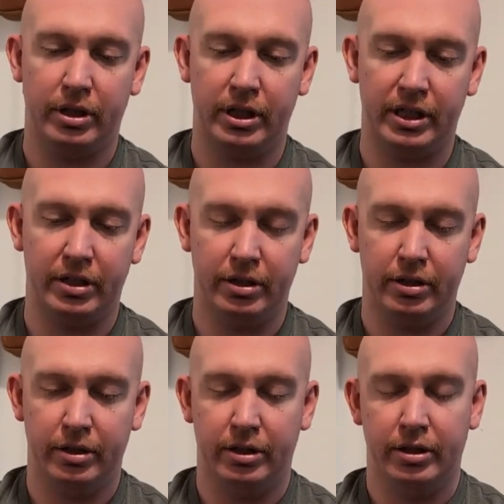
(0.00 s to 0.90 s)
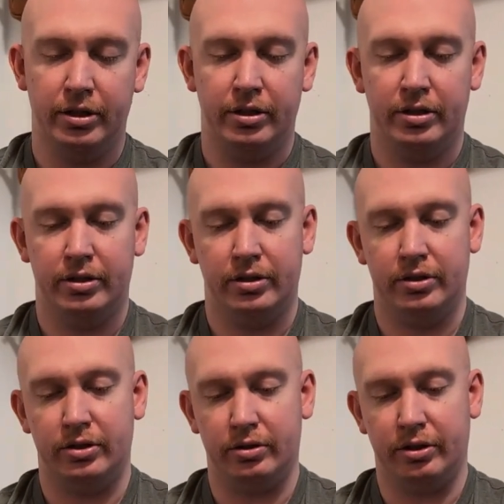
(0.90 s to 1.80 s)
Okay,
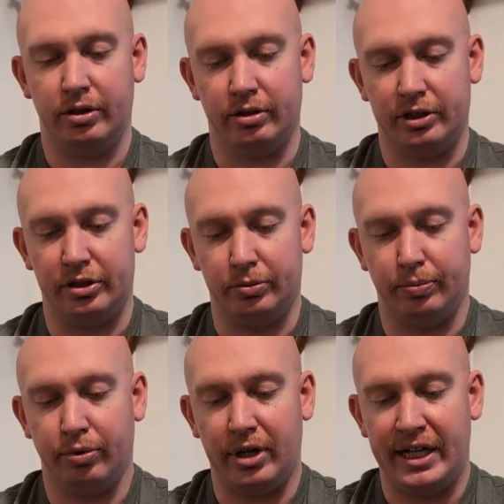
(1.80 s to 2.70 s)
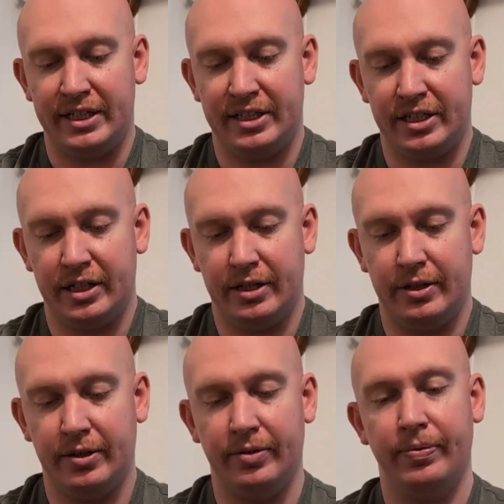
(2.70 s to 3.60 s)
so you're going to press,
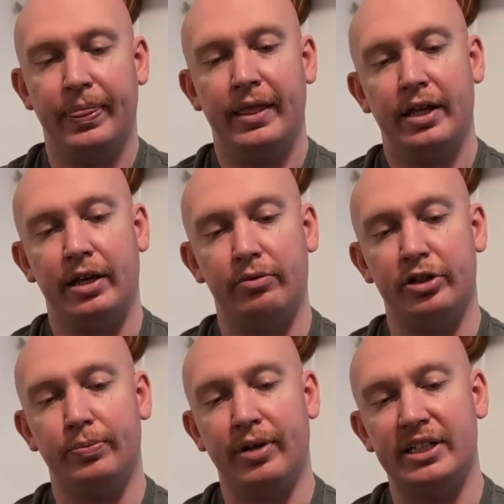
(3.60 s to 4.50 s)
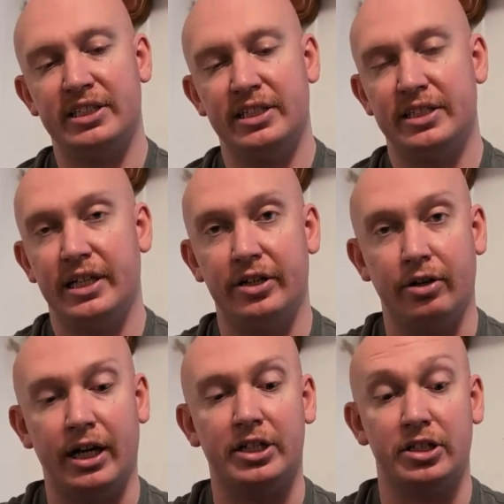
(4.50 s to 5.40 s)
and when you press this in,
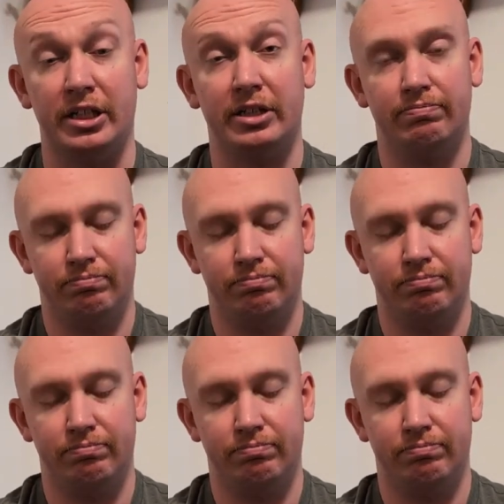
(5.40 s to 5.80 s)
you're actually